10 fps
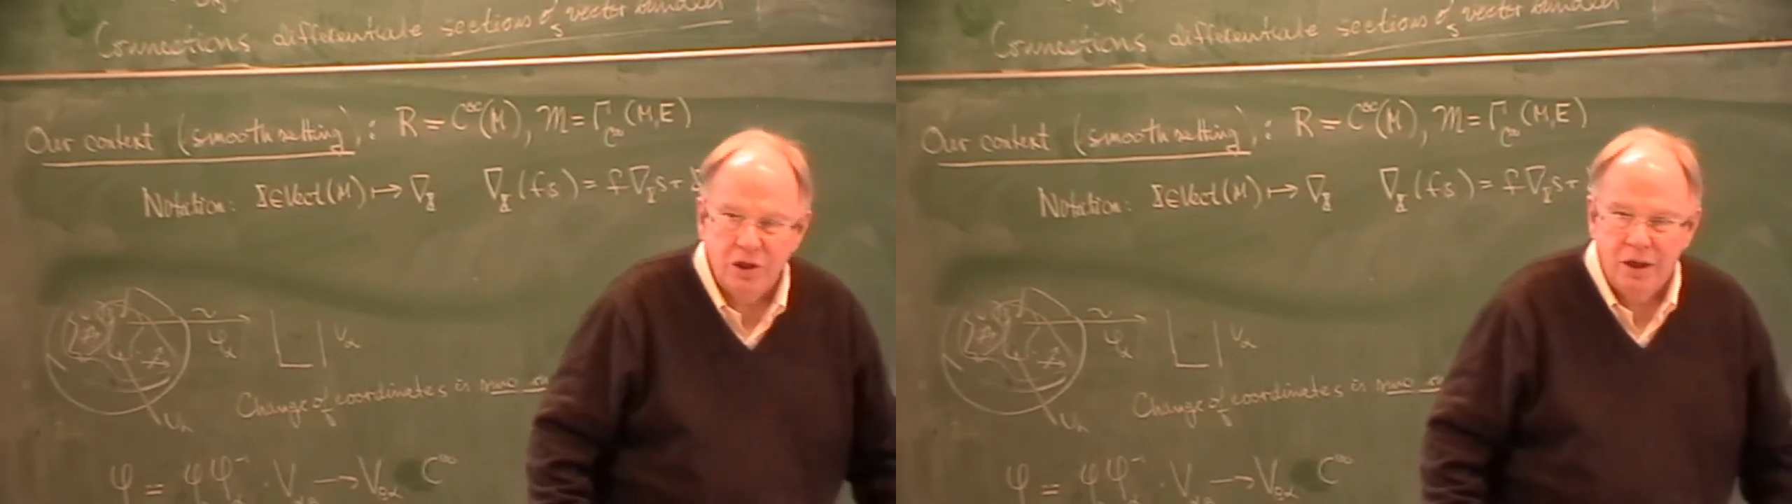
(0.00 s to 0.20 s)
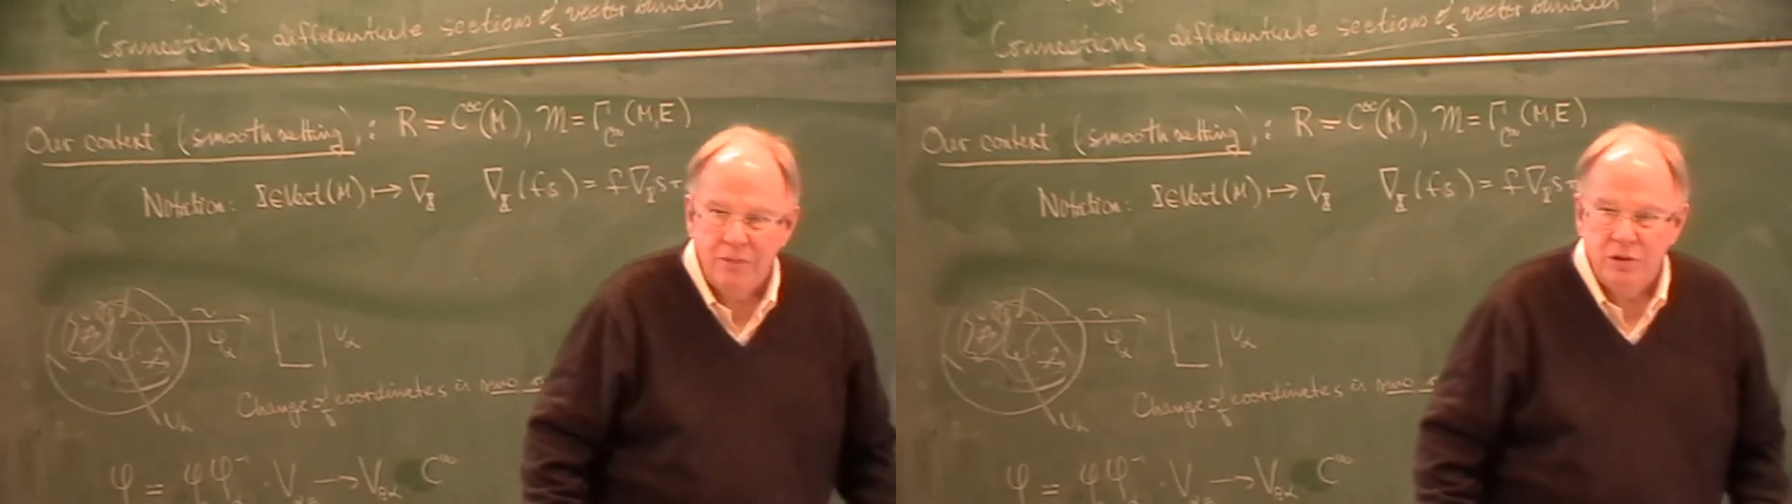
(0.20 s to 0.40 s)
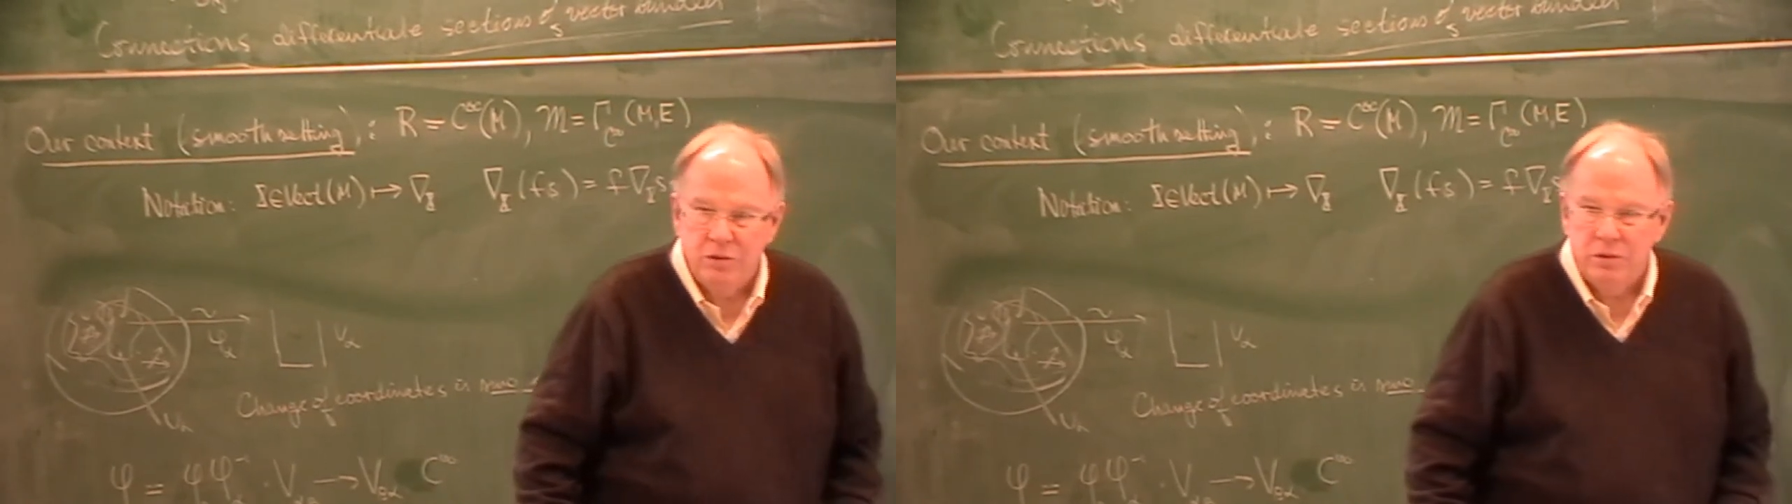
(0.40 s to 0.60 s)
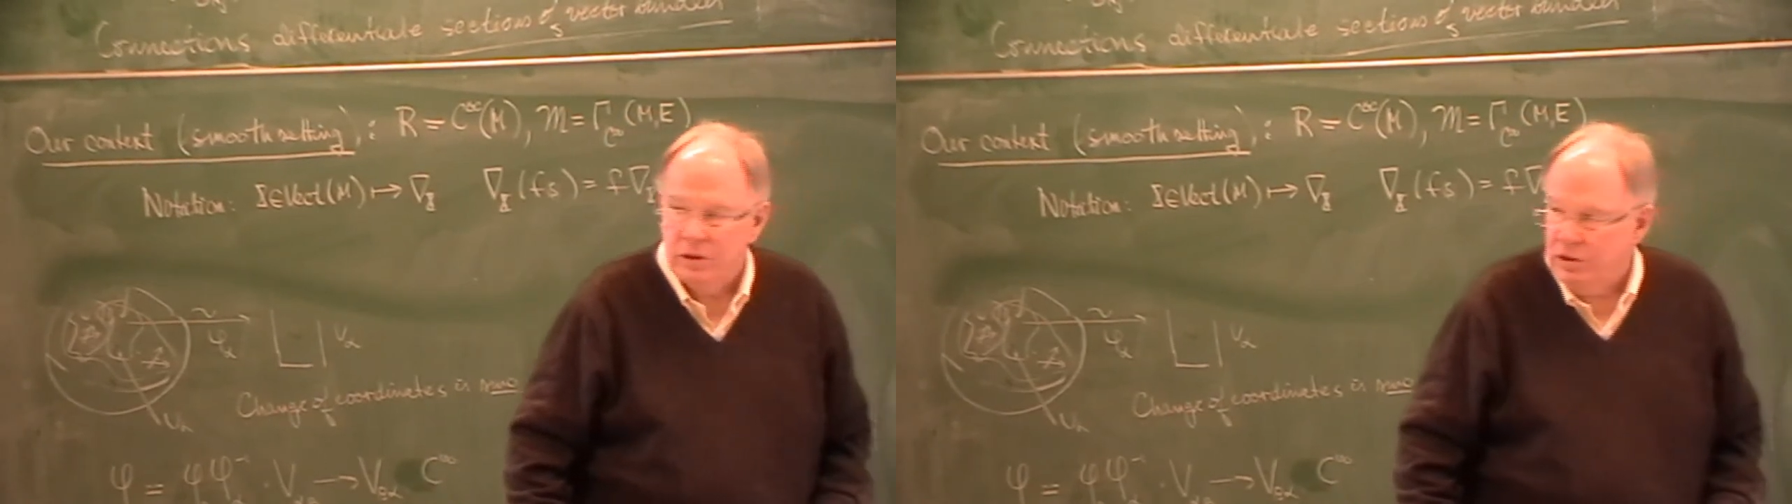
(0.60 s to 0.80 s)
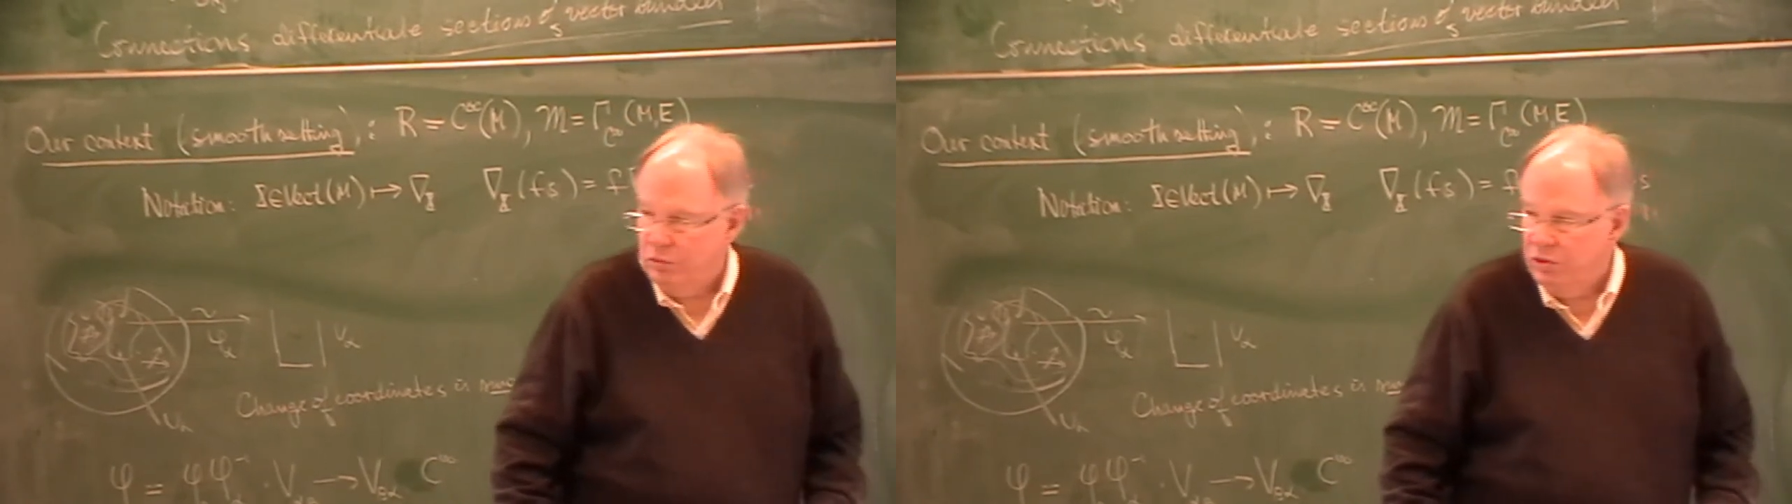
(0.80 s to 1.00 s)
long time till
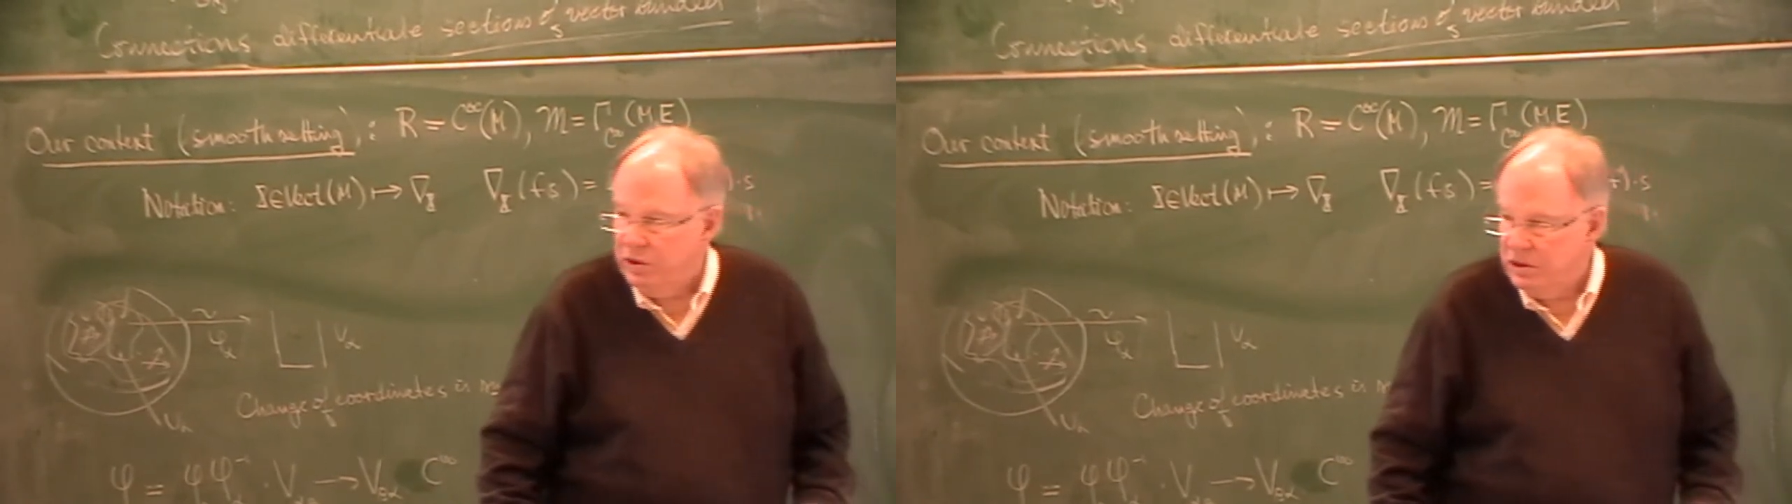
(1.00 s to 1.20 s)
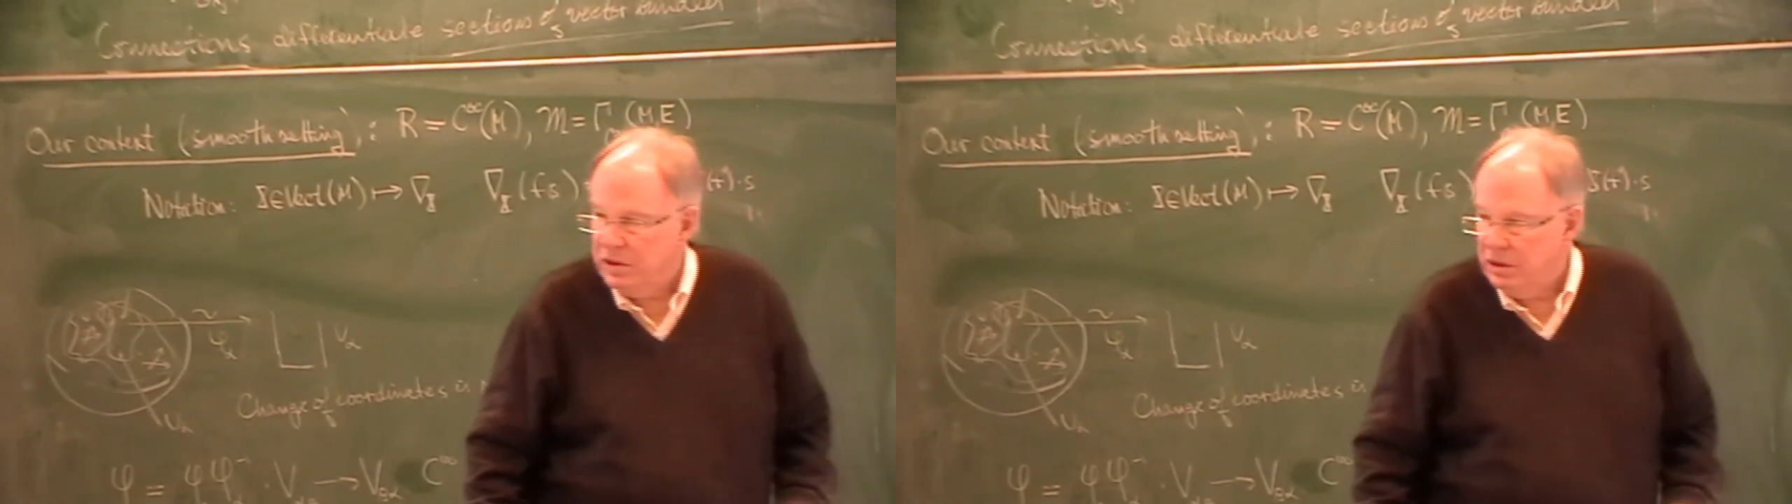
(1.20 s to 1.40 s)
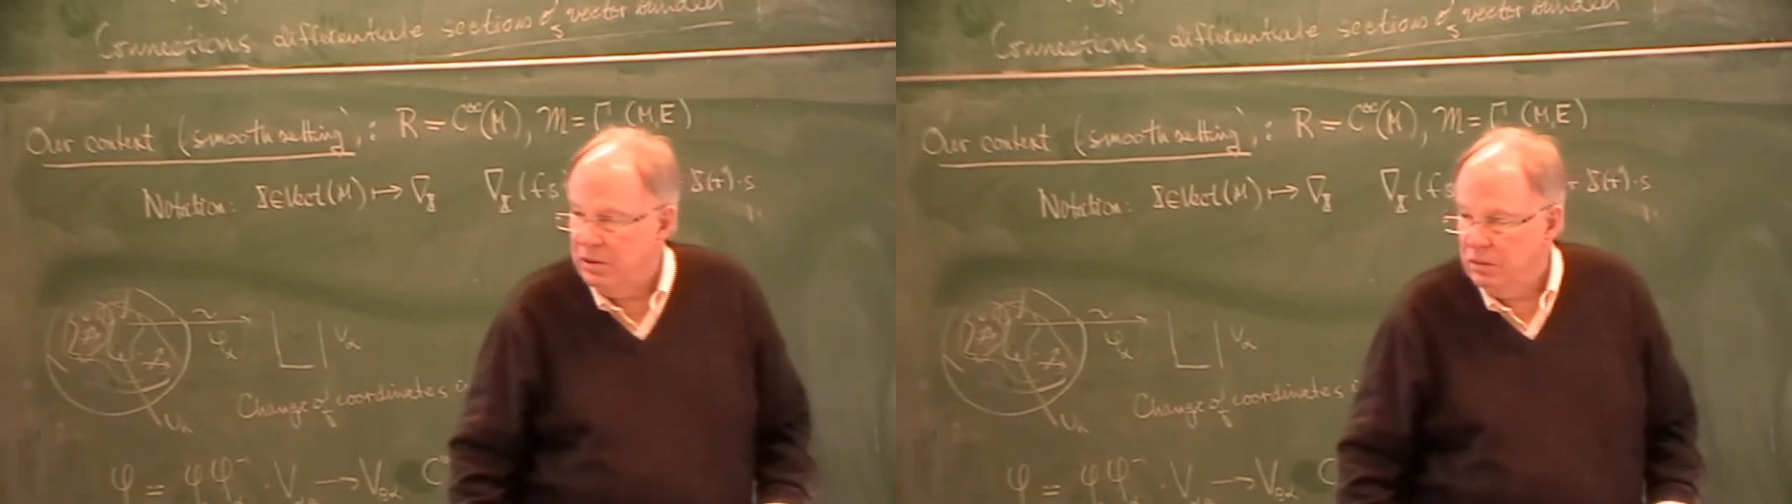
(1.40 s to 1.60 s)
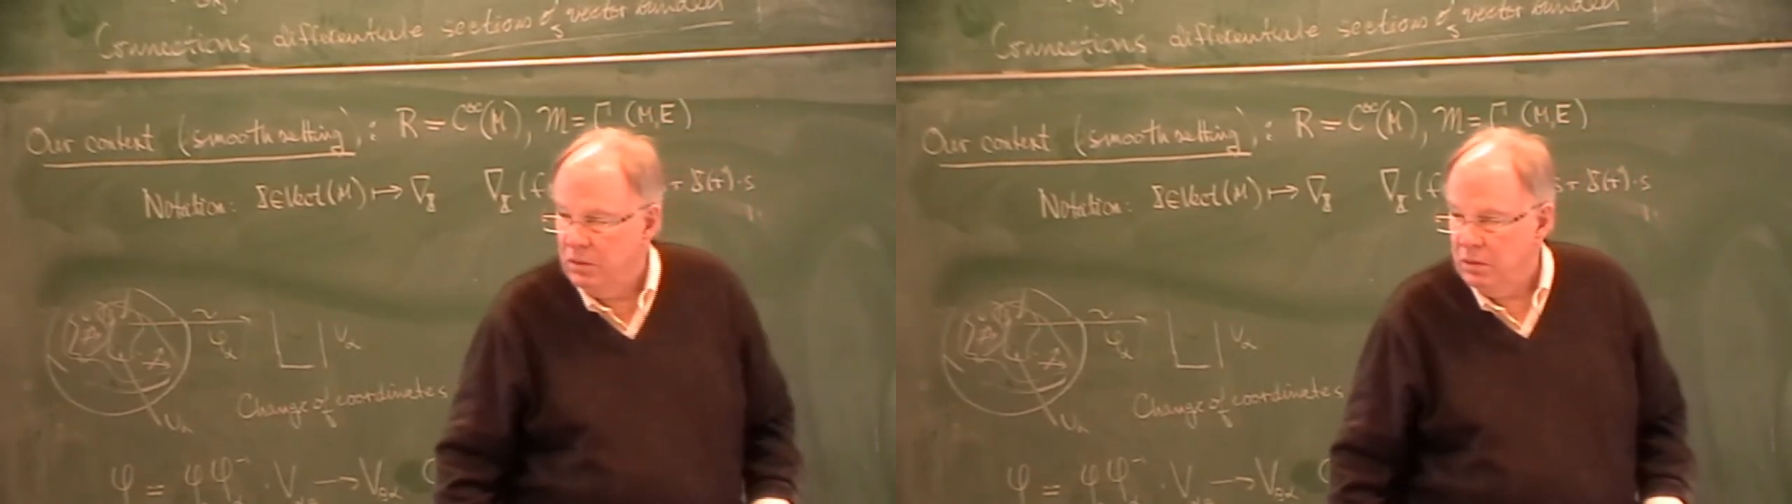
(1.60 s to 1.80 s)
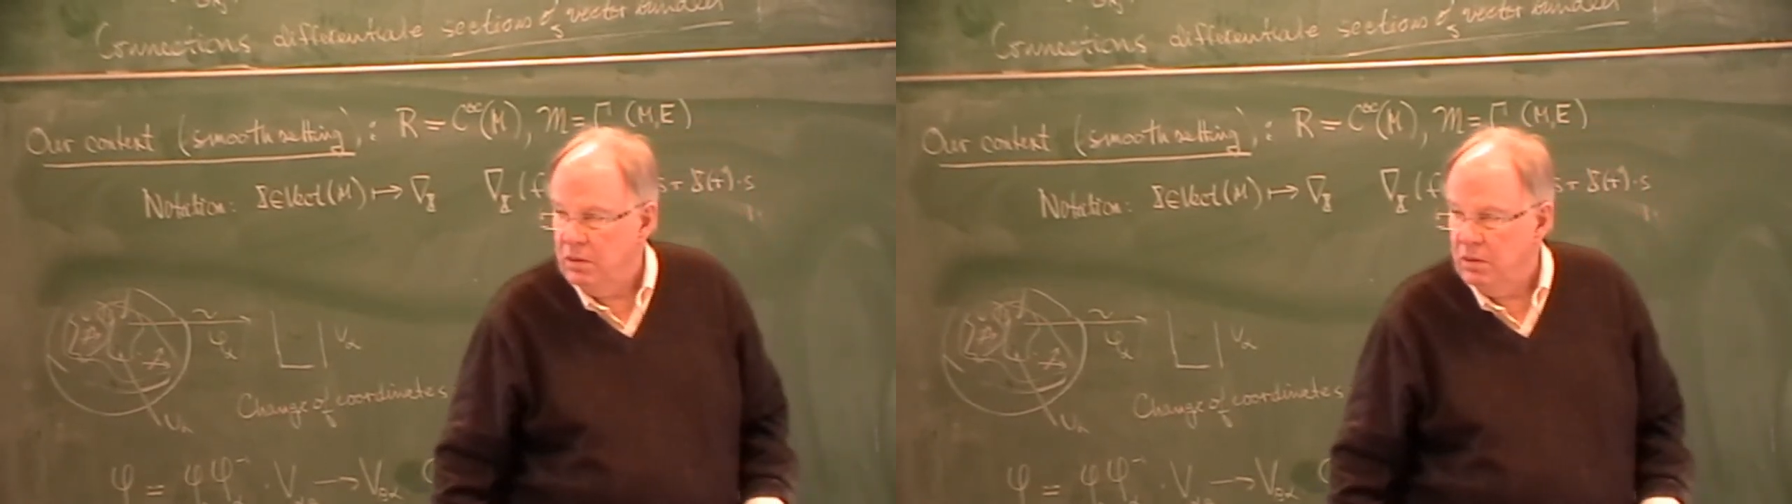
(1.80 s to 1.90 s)
we could really say it.